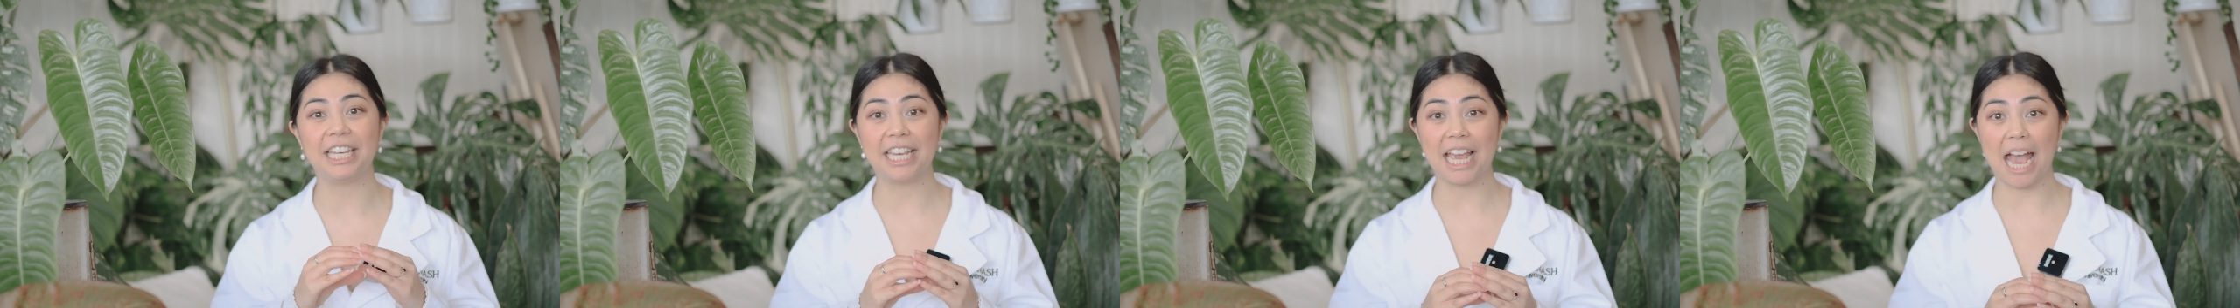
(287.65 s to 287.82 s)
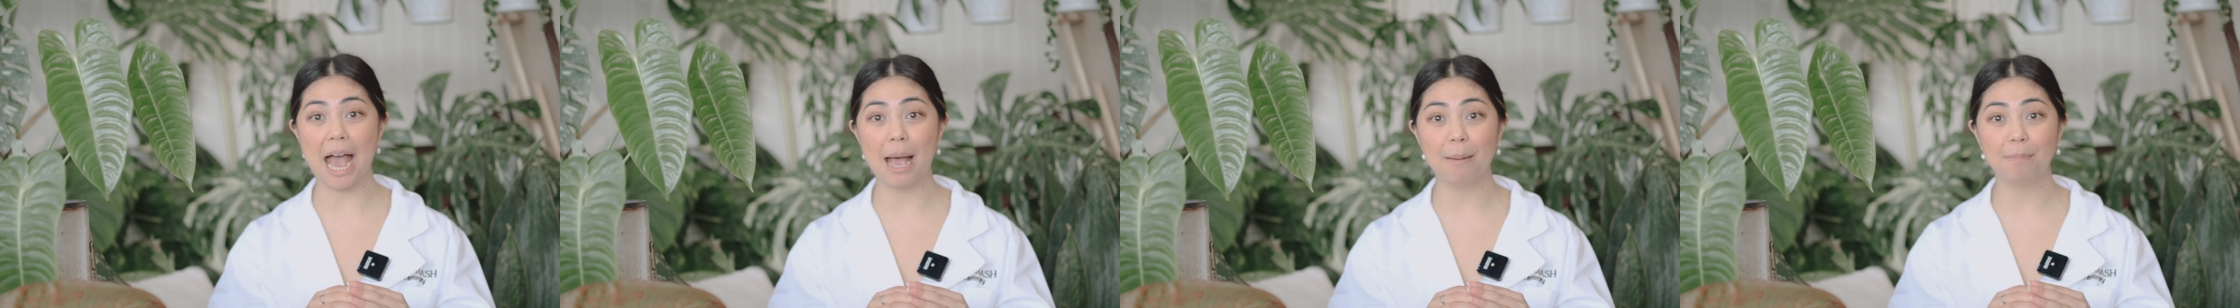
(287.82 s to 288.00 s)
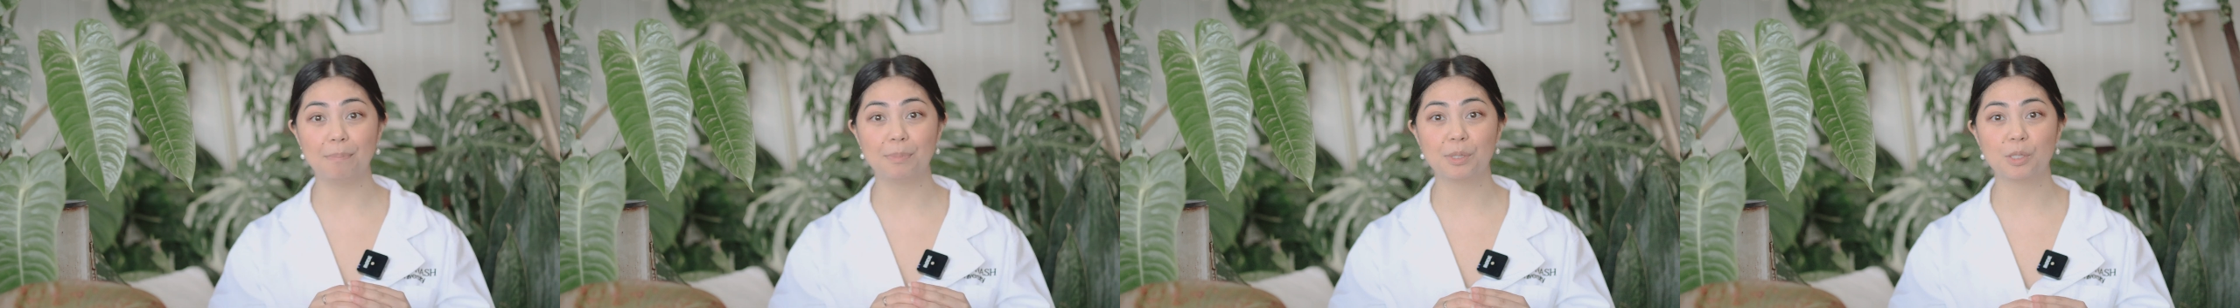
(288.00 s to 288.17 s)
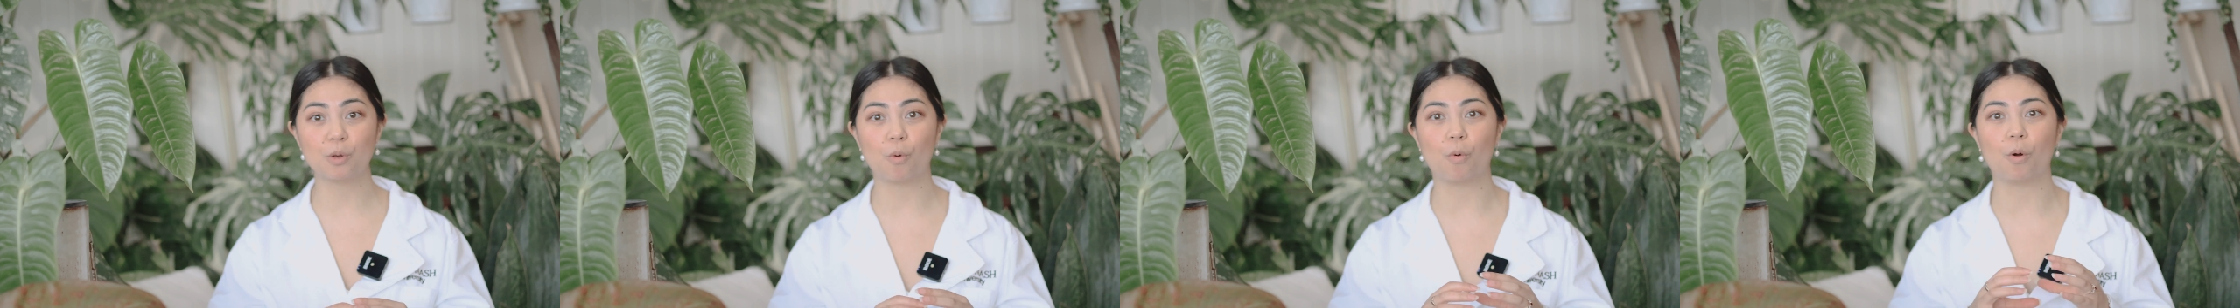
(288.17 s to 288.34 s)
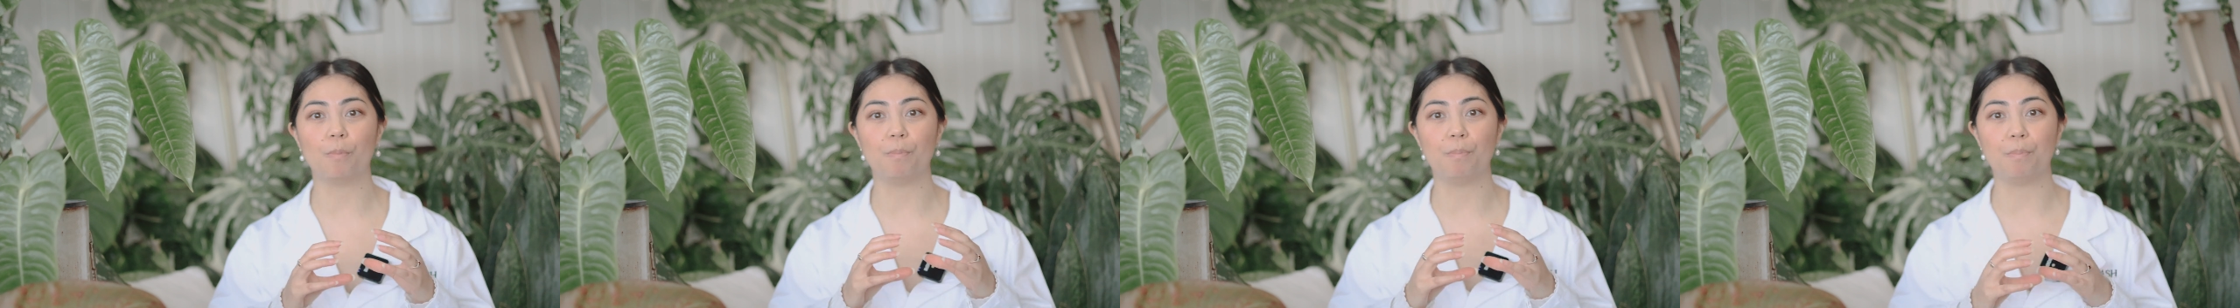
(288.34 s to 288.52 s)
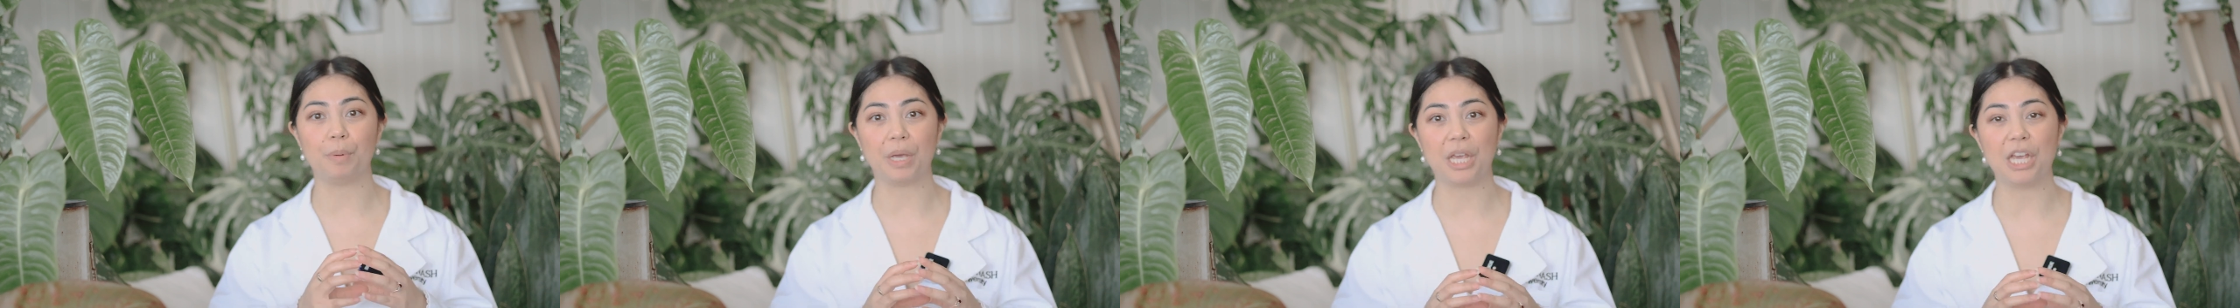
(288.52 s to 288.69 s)
gaps
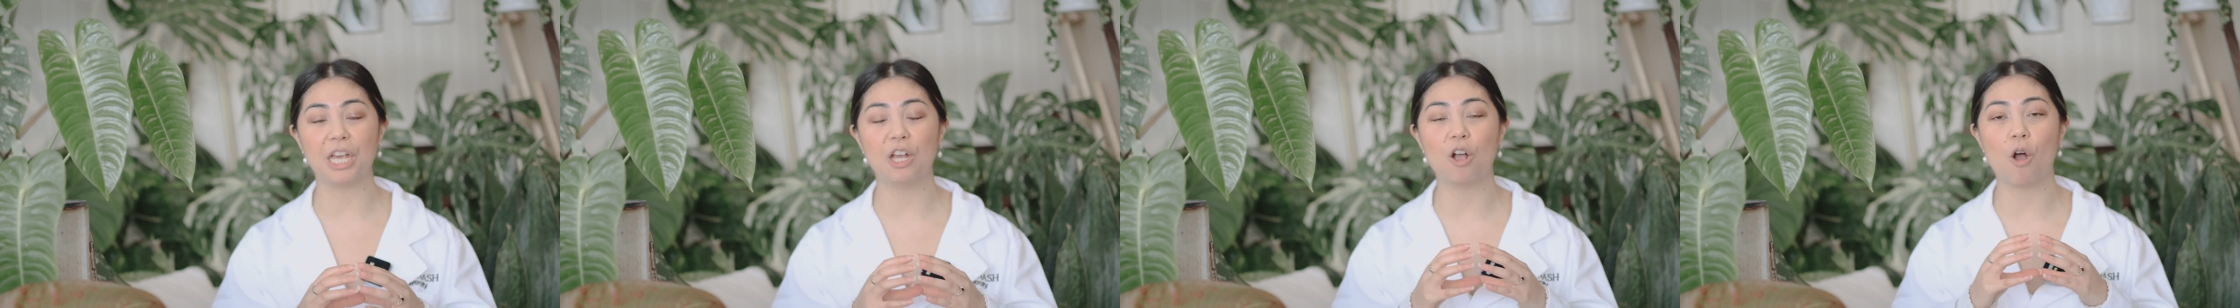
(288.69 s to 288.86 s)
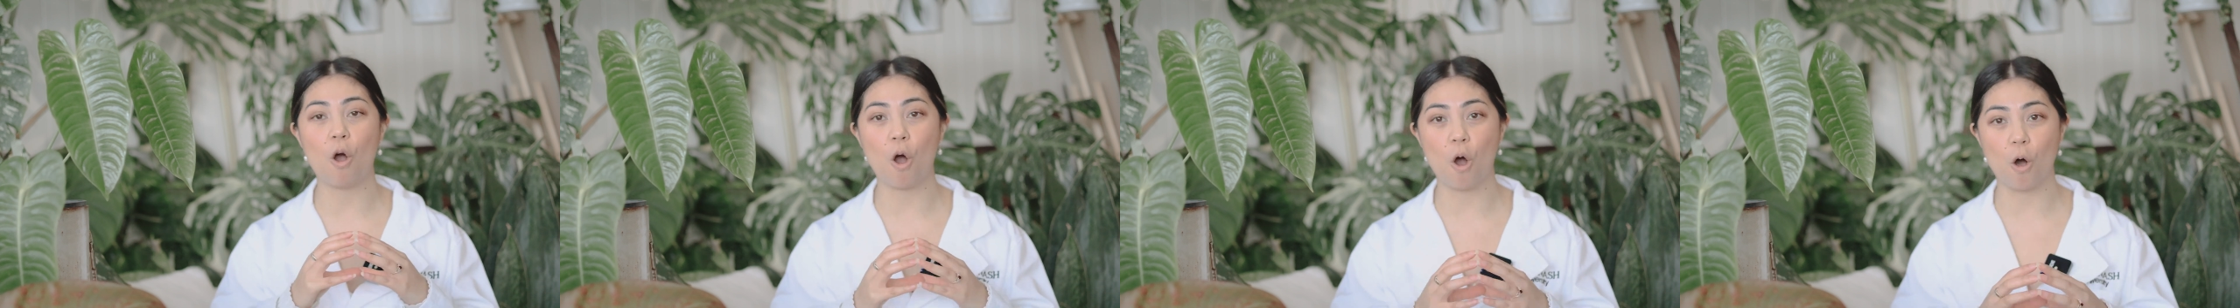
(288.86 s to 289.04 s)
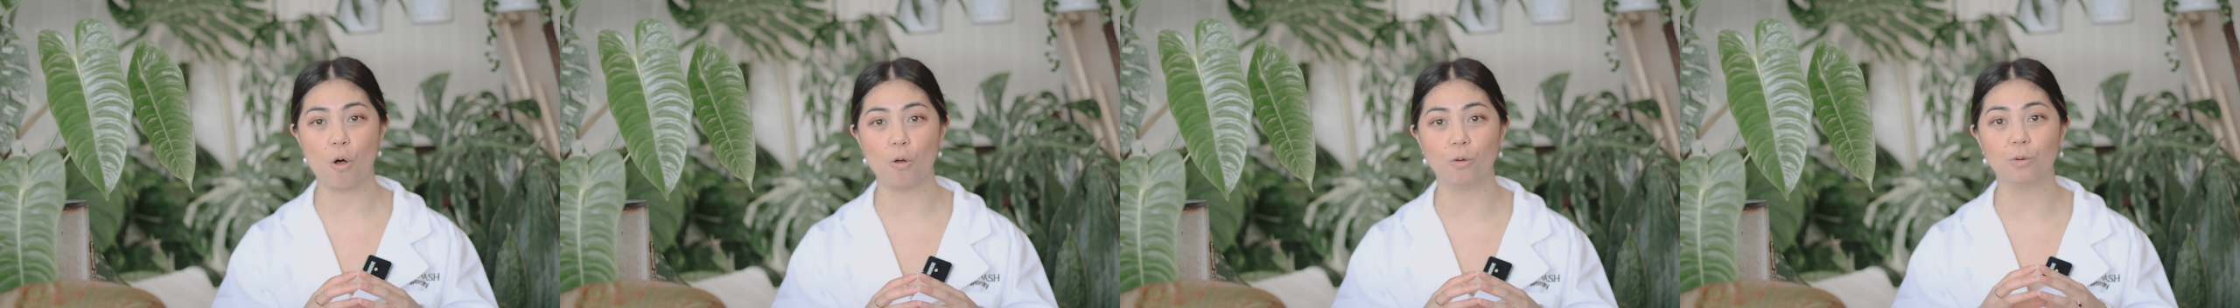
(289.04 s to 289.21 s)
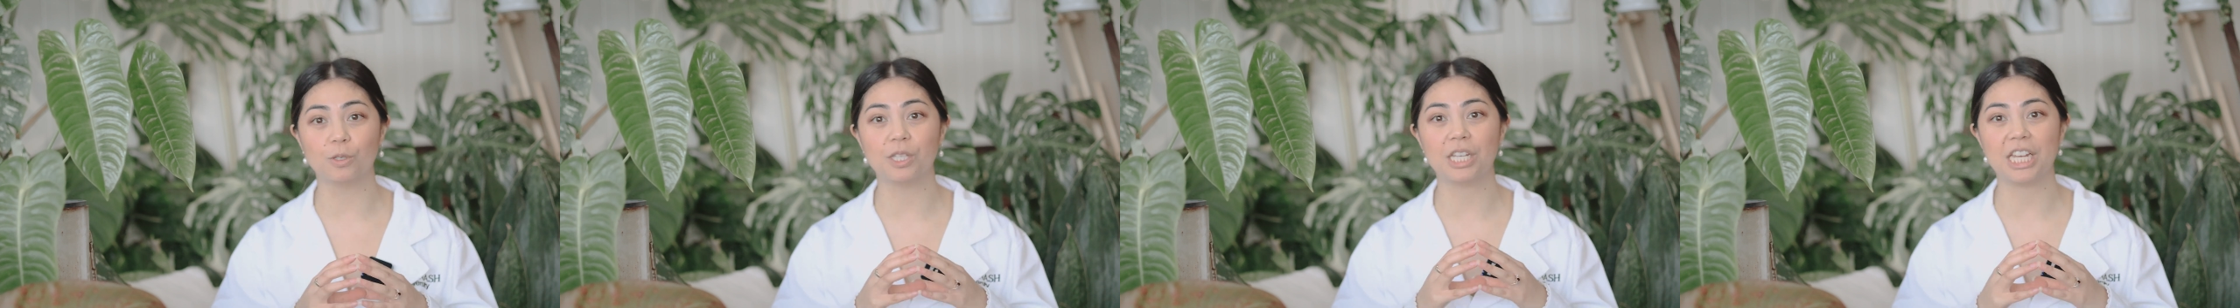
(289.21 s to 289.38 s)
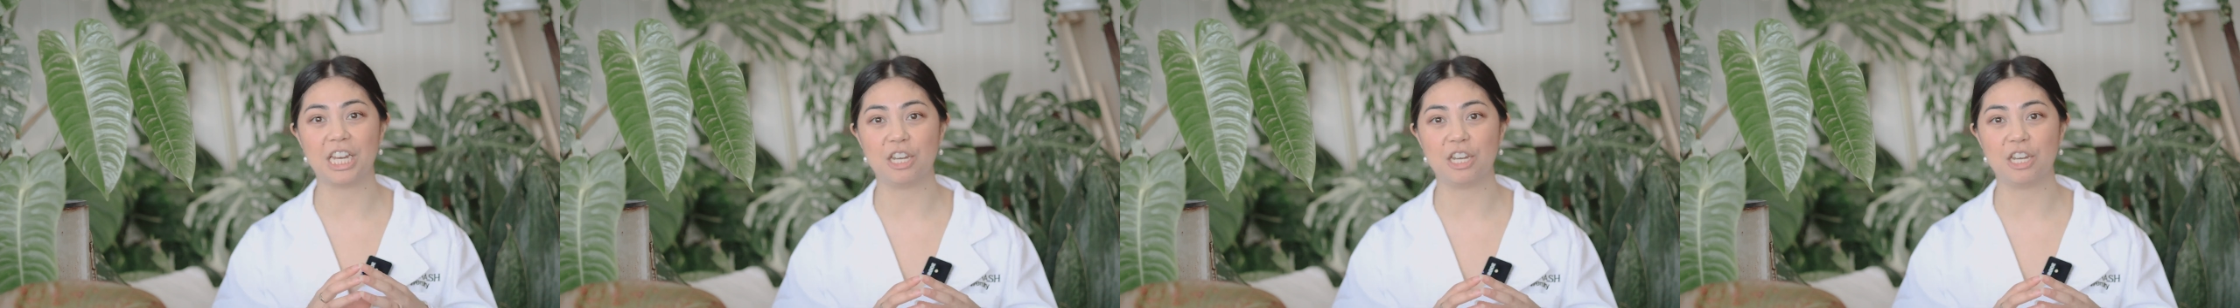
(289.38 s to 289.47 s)
or big holes